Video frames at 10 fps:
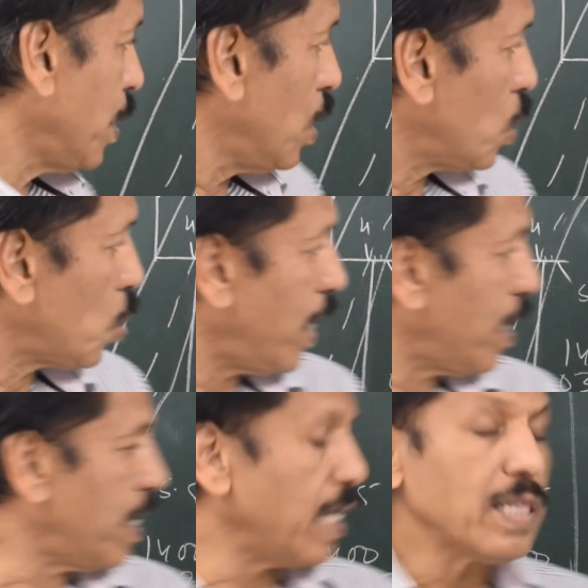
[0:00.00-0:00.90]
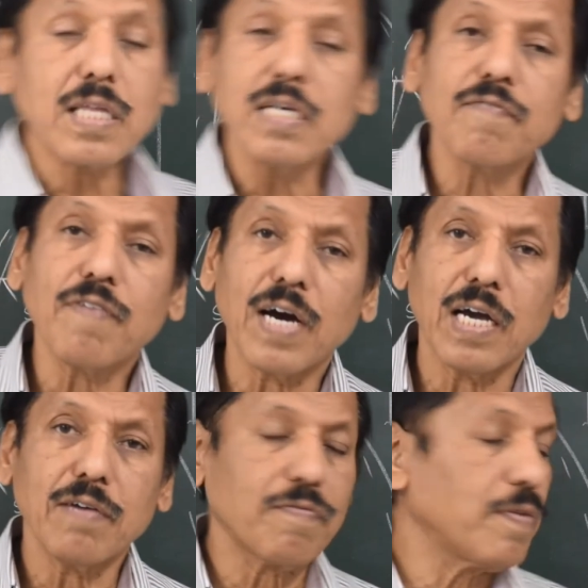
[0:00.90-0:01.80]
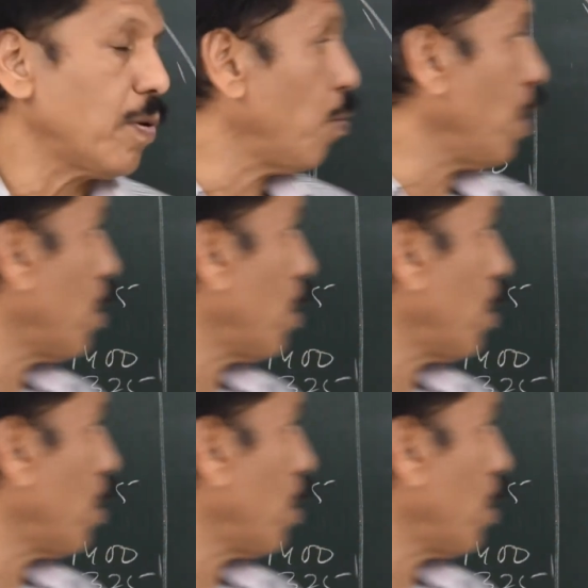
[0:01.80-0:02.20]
So at 10:35, we are